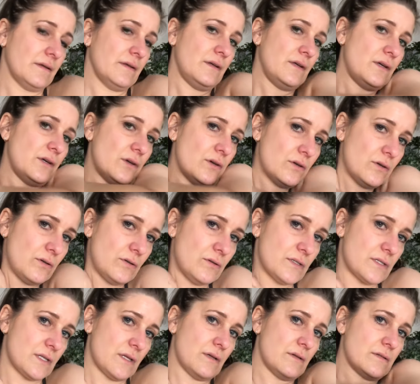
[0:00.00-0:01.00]

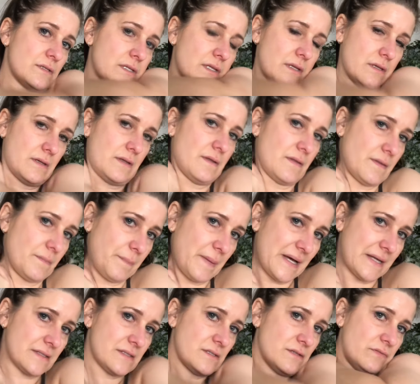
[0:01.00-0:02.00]
Use those
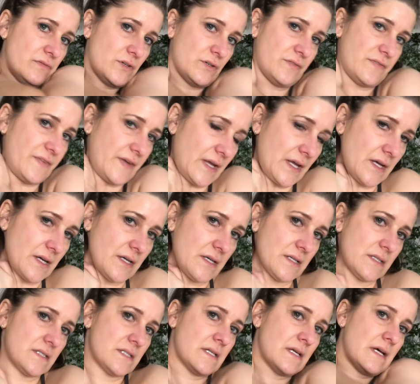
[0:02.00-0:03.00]
pads of your
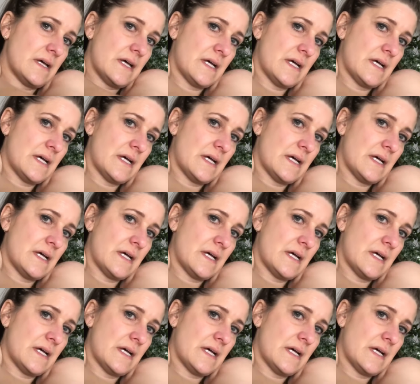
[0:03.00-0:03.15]
fingers